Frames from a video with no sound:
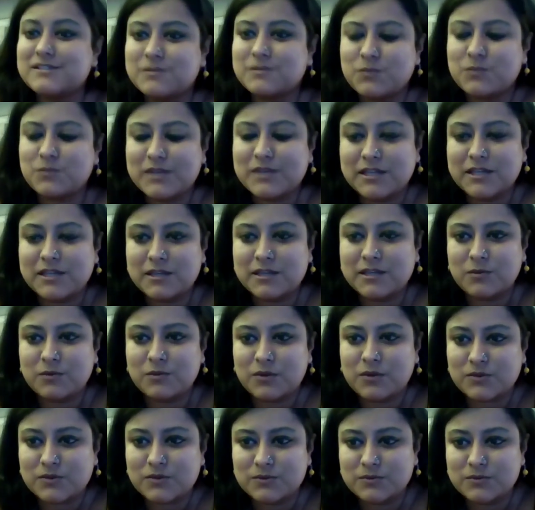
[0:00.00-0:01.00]
we
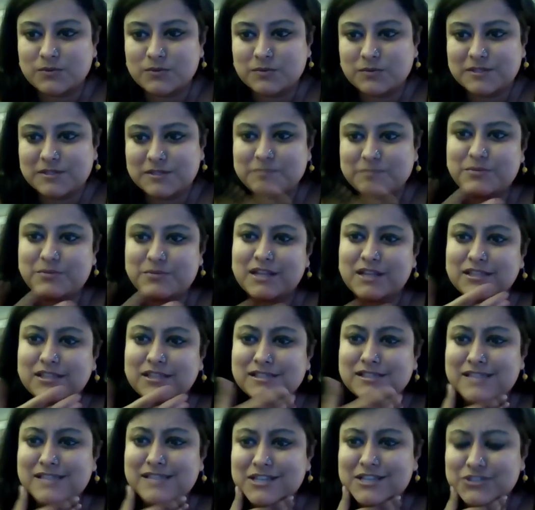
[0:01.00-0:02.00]
want to spread
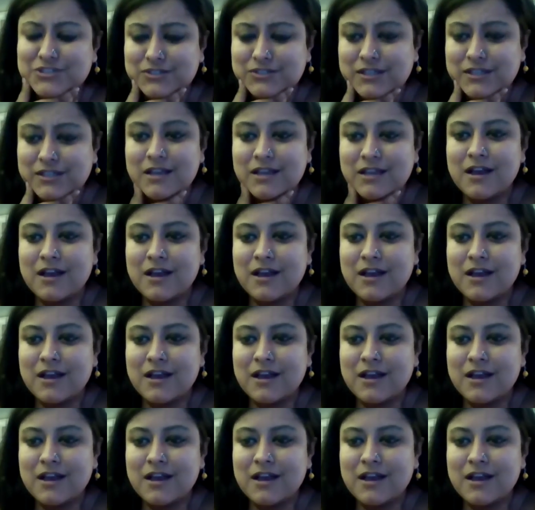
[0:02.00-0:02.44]
this session